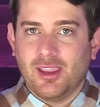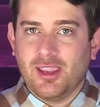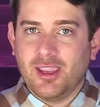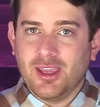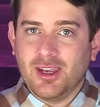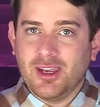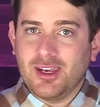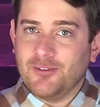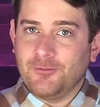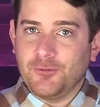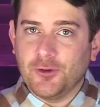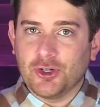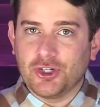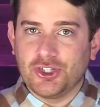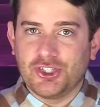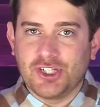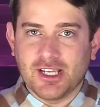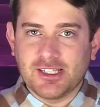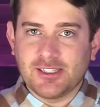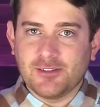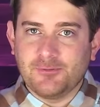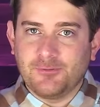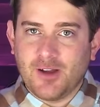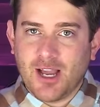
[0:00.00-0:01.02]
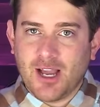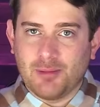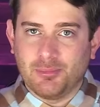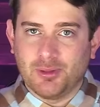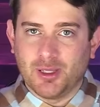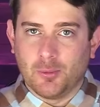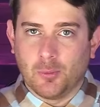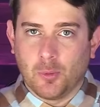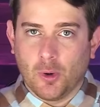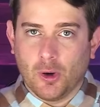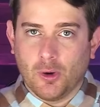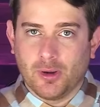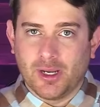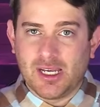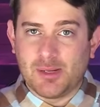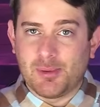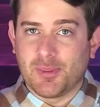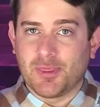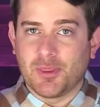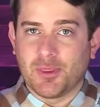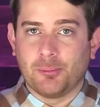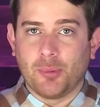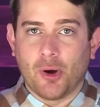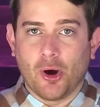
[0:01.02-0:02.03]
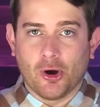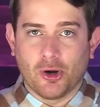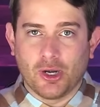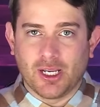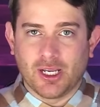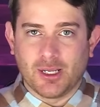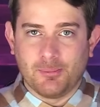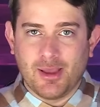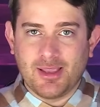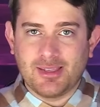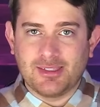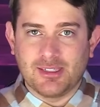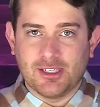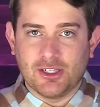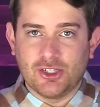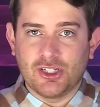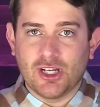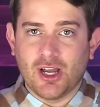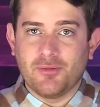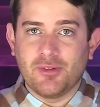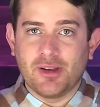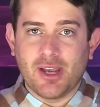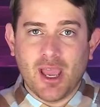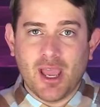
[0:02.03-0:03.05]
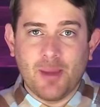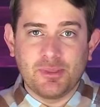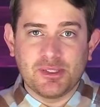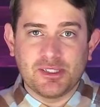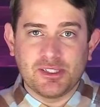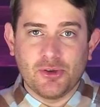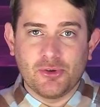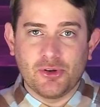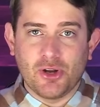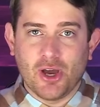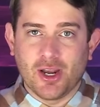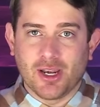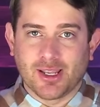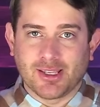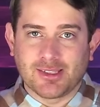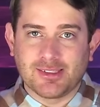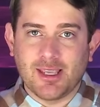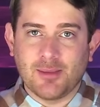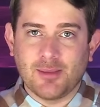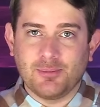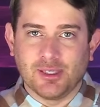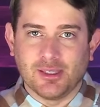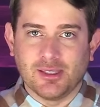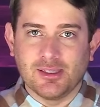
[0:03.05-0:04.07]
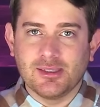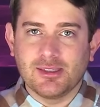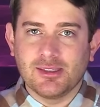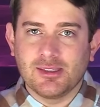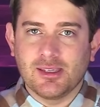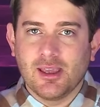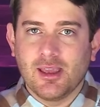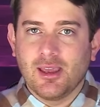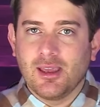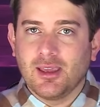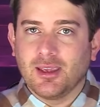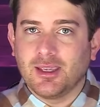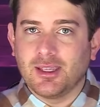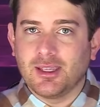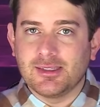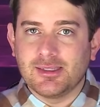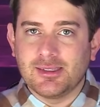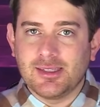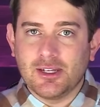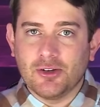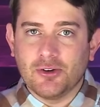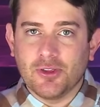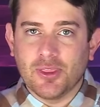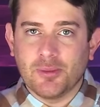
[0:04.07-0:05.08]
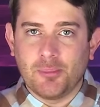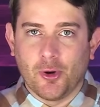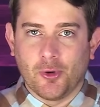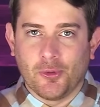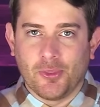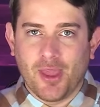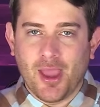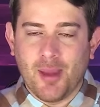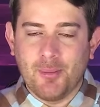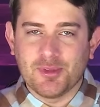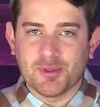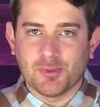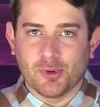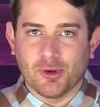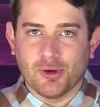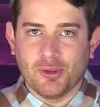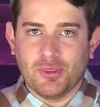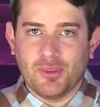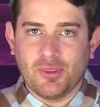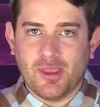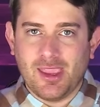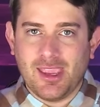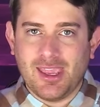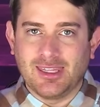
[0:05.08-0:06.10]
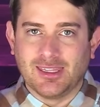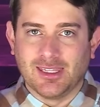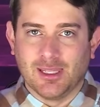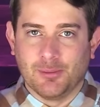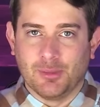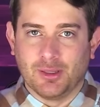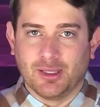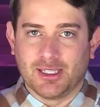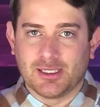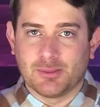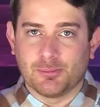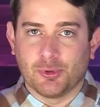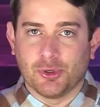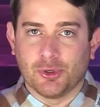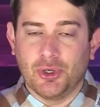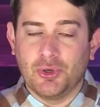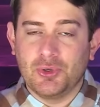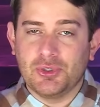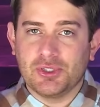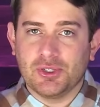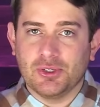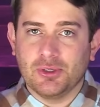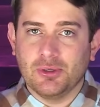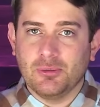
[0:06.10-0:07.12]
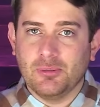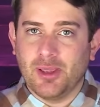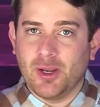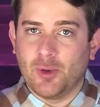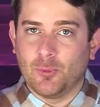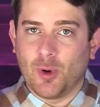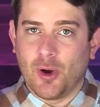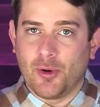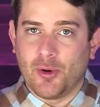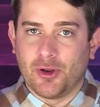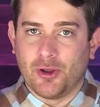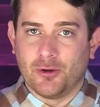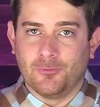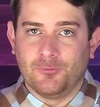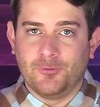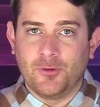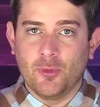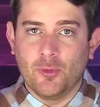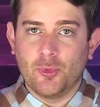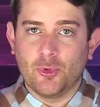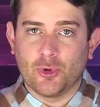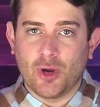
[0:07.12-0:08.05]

And if you're justifiably worried about the parting message of an episode on acceptance, consider that both Hemsworth and Limitless producer and well known film